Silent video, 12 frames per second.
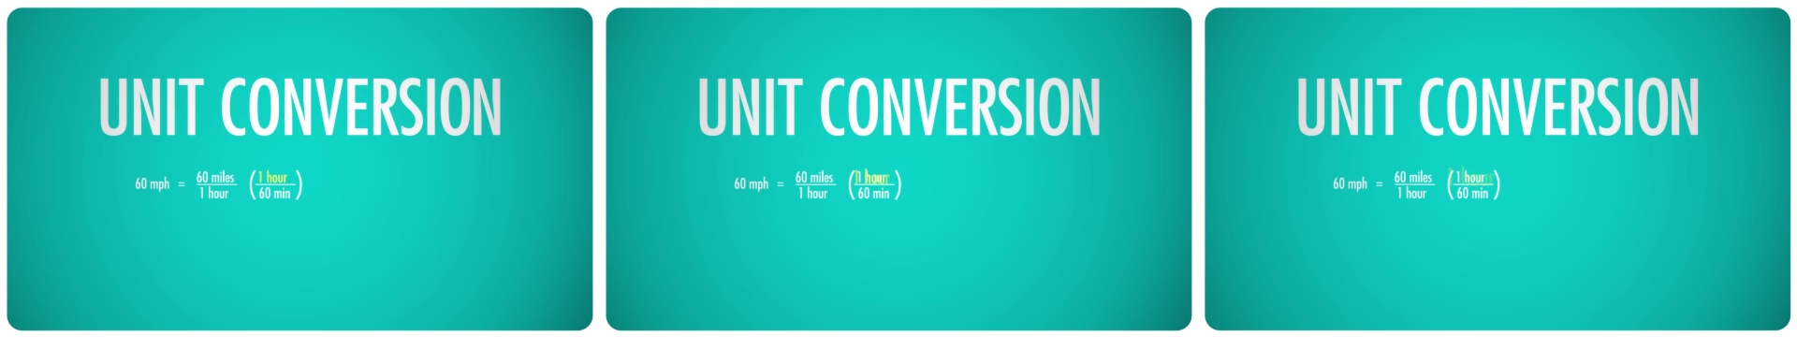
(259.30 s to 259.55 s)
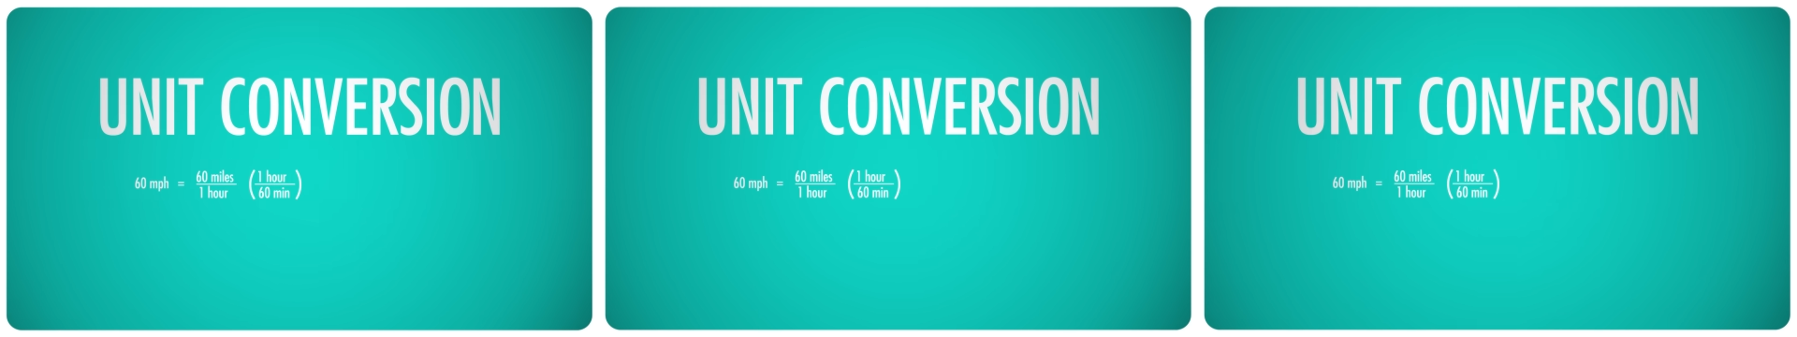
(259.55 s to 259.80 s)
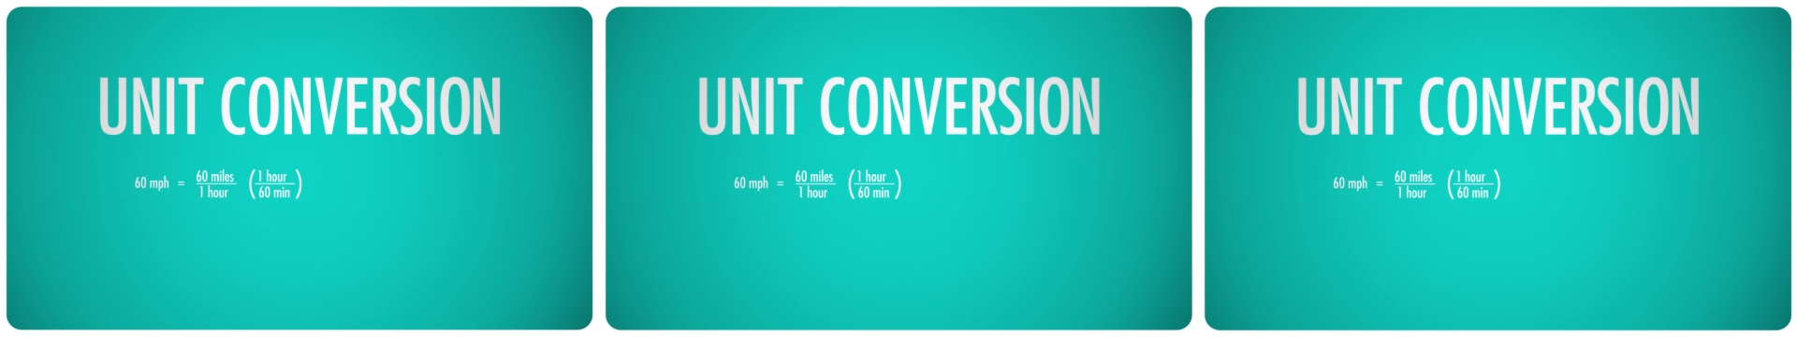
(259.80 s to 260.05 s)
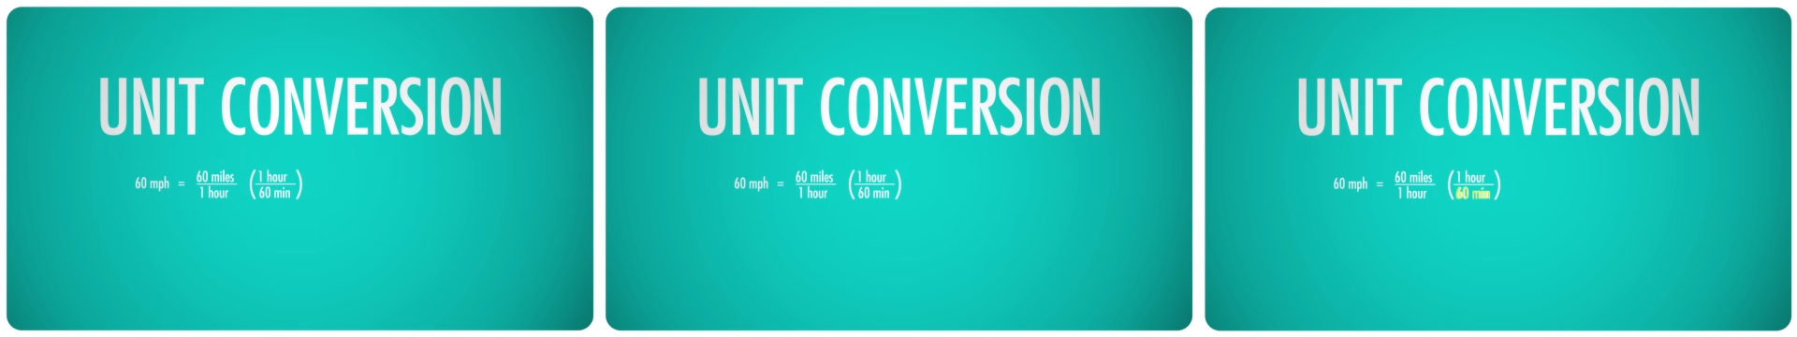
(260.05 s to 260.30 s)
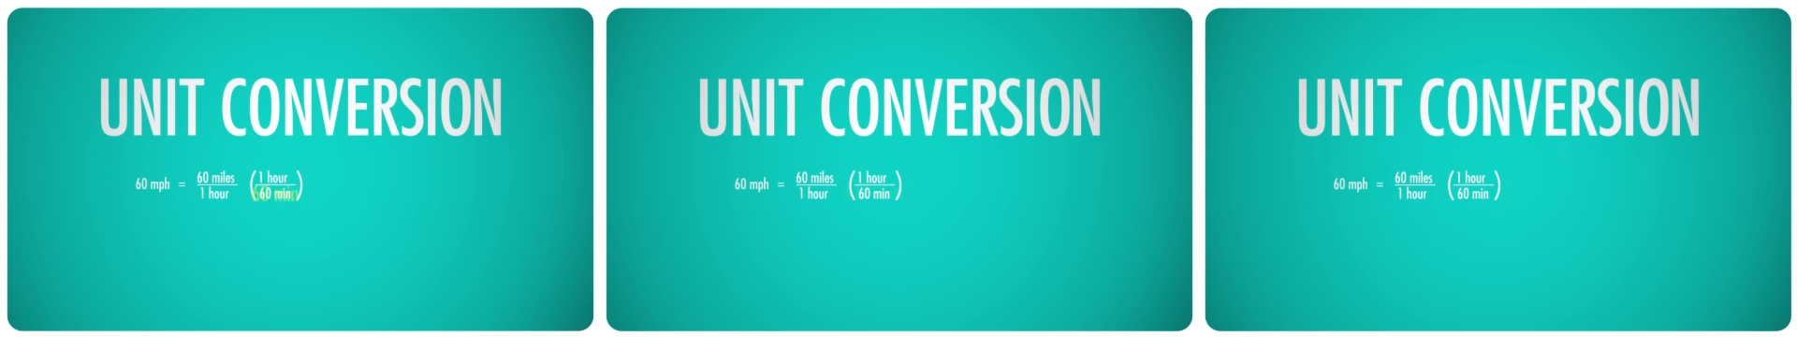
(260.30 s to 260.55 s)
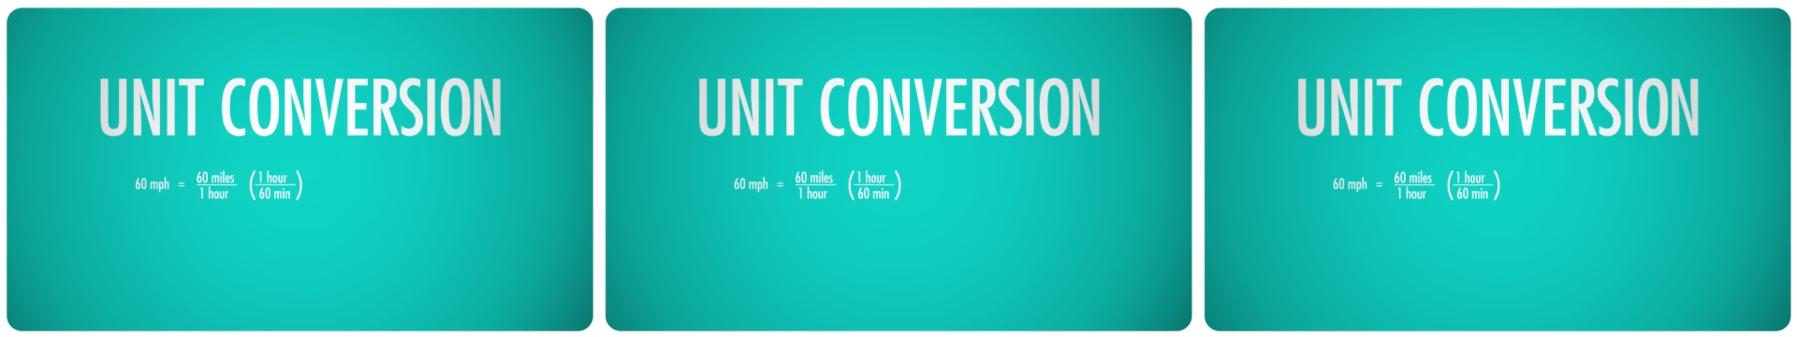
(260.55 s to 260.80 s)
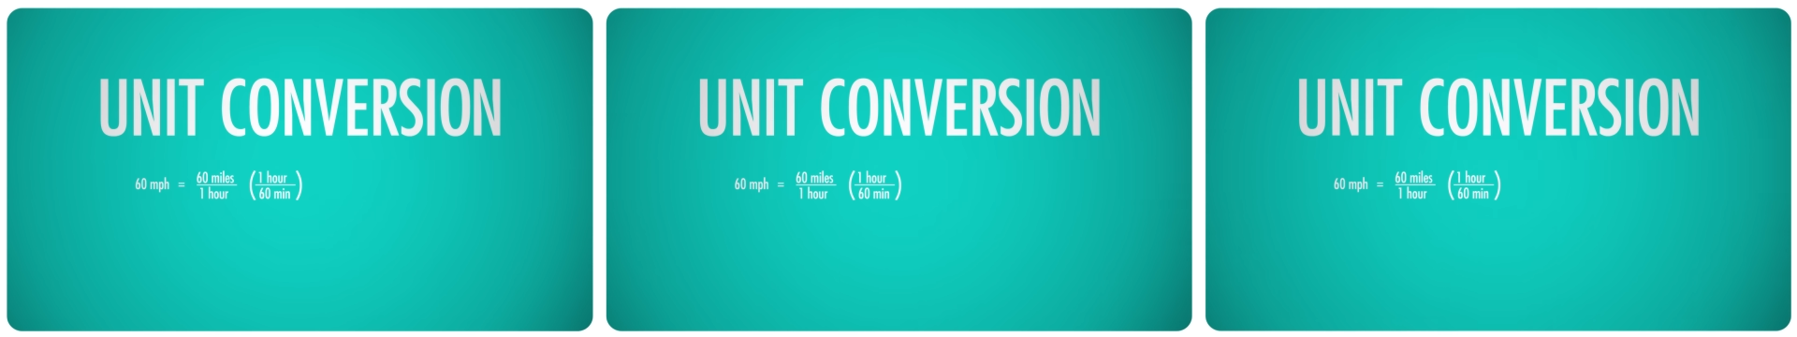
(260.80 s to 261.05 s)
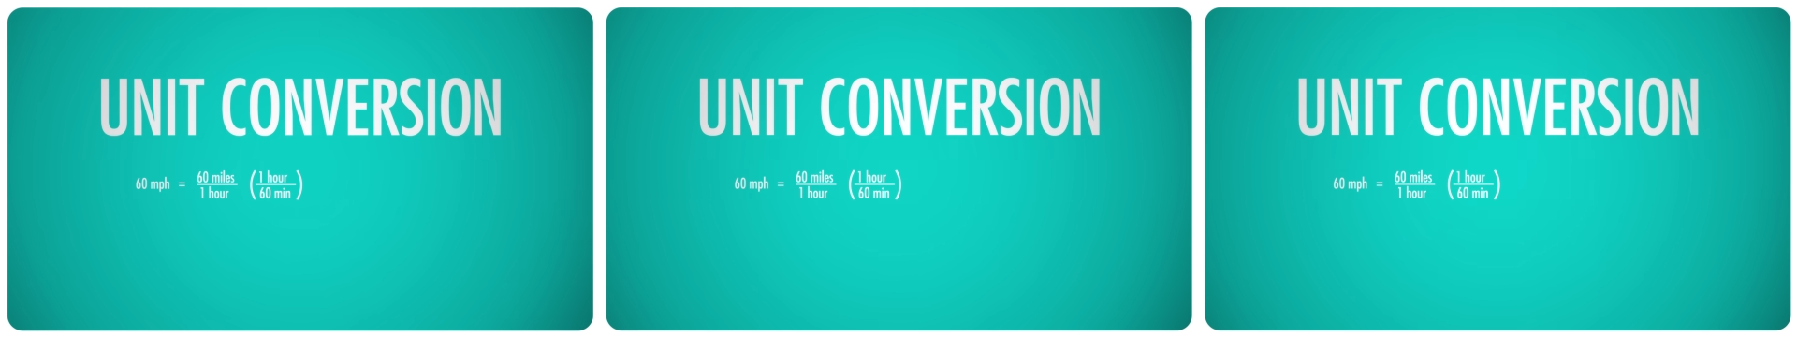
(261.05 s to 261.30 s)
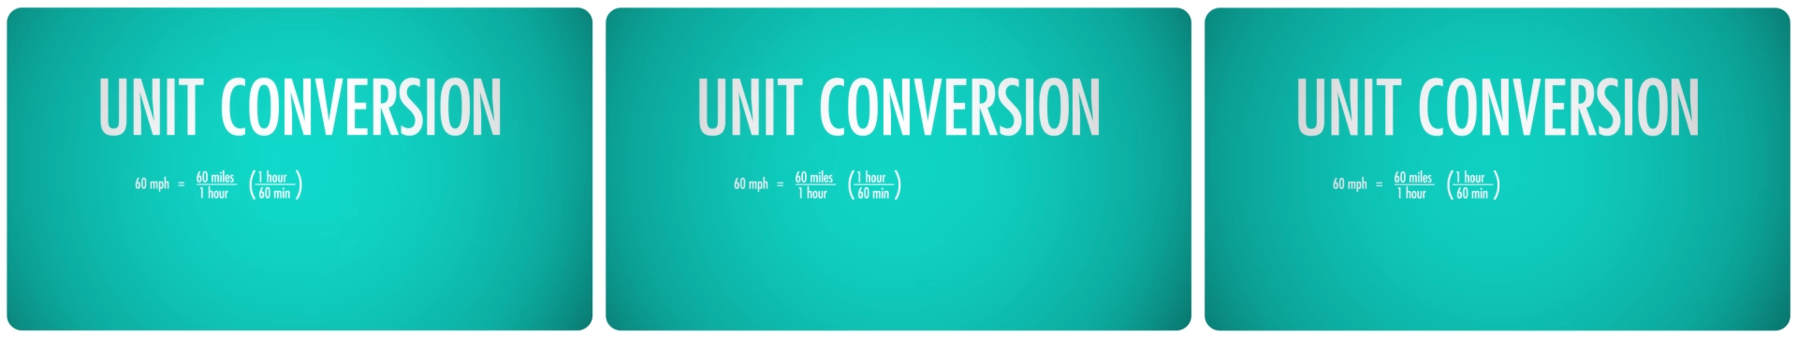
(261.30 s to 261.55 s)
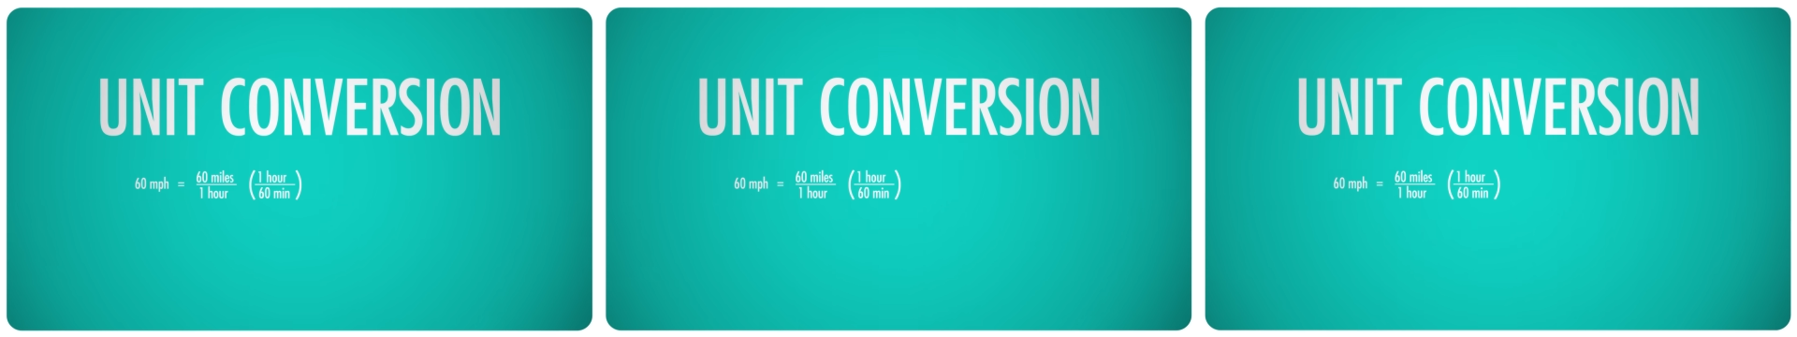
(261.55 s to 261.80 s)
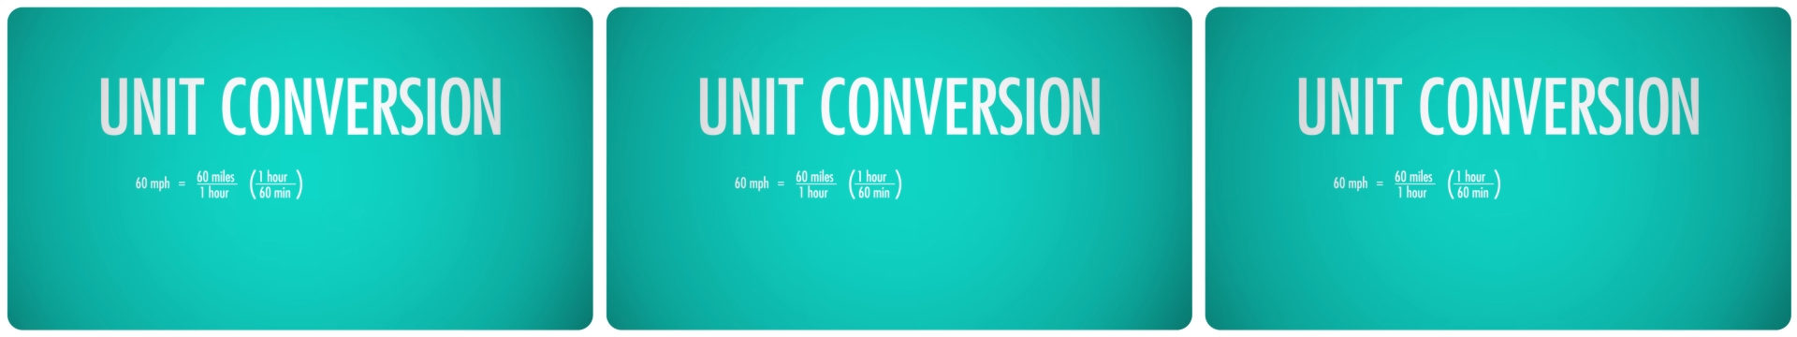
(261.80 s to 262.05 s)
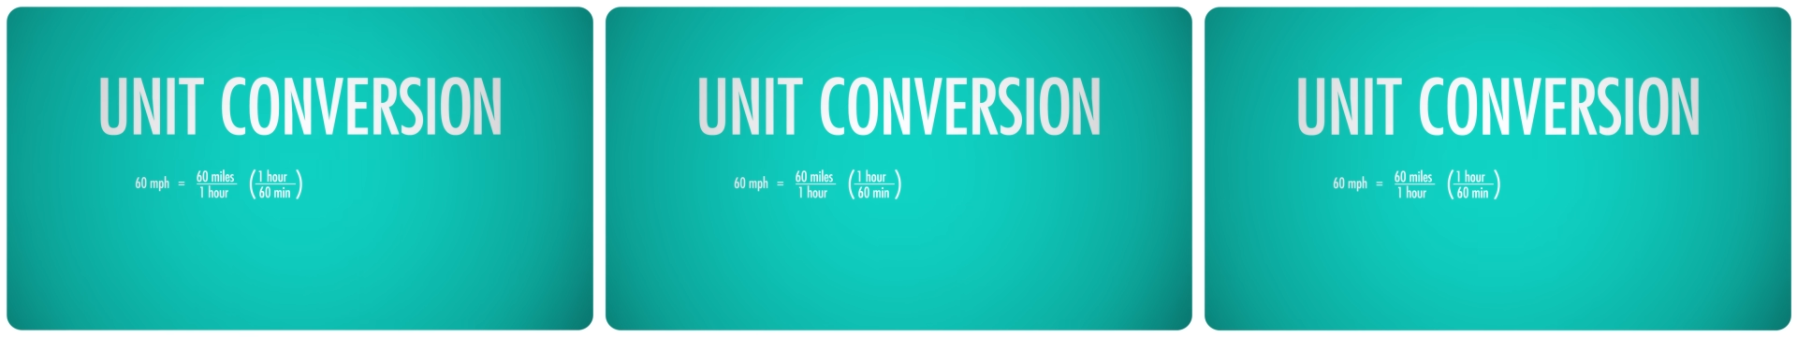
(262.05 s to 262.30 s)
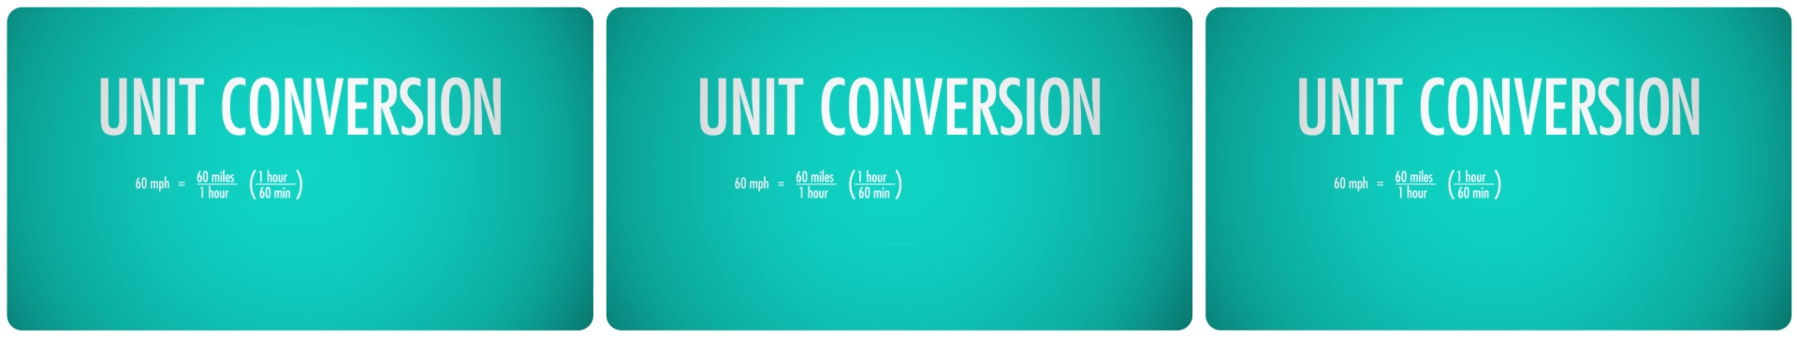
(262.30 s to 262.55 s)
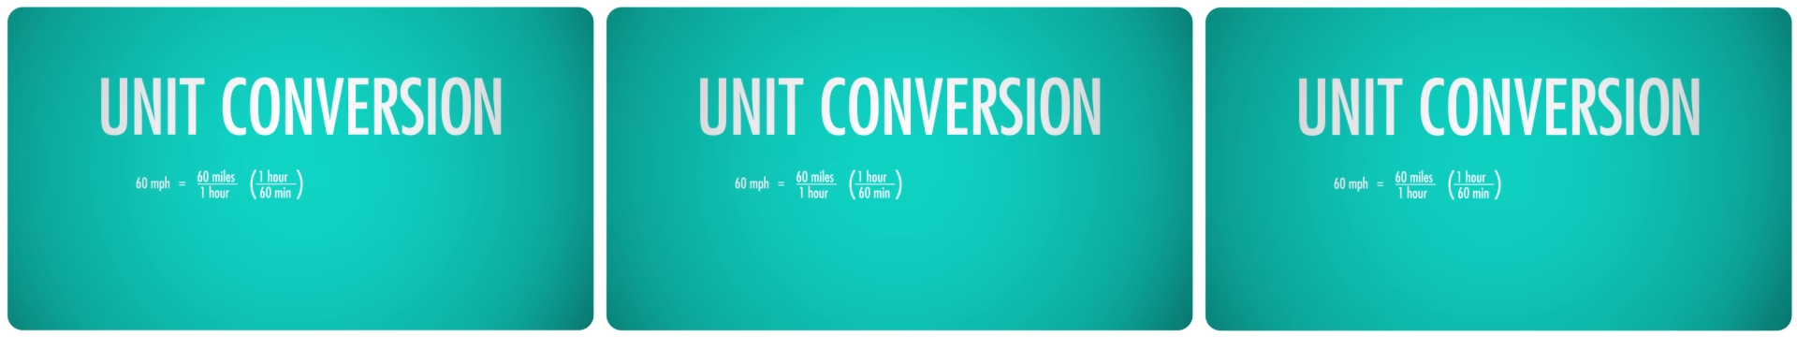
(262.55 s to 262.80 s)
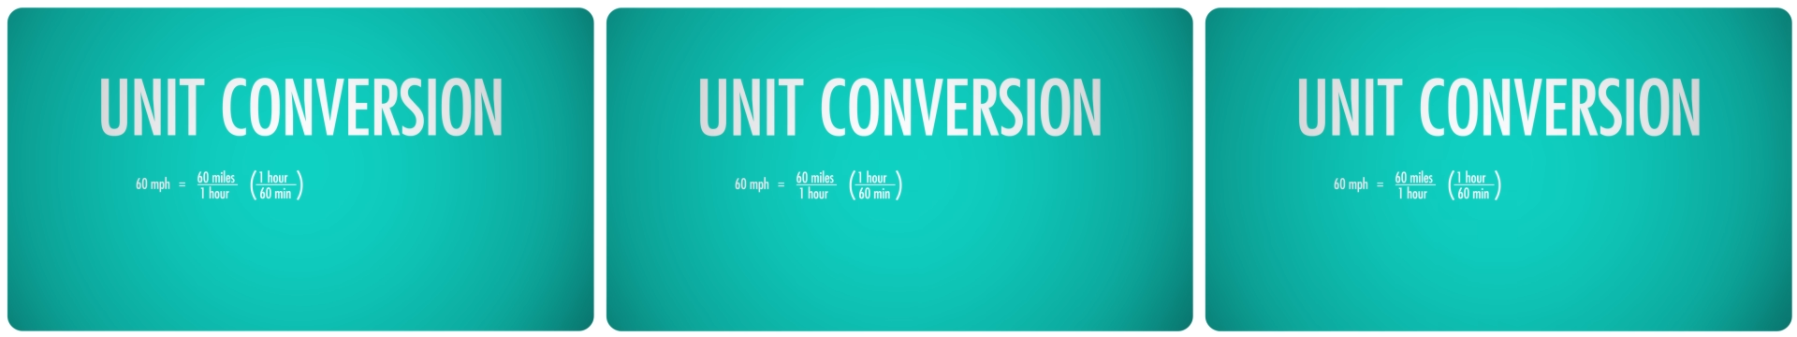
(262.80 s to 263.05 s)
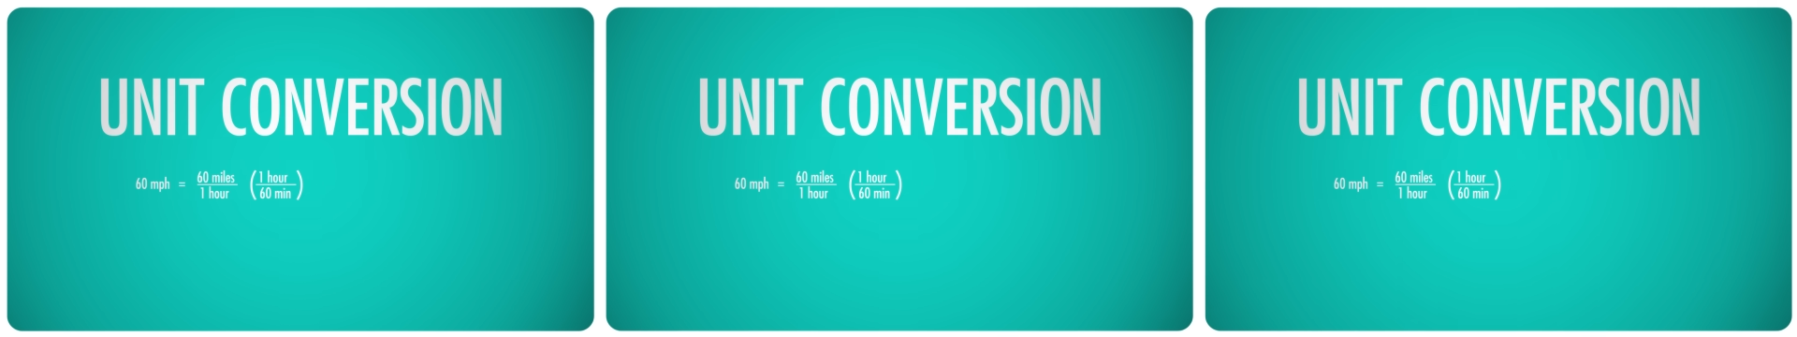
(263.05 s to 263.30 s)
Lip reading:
No face is visible, so there are no lips to read.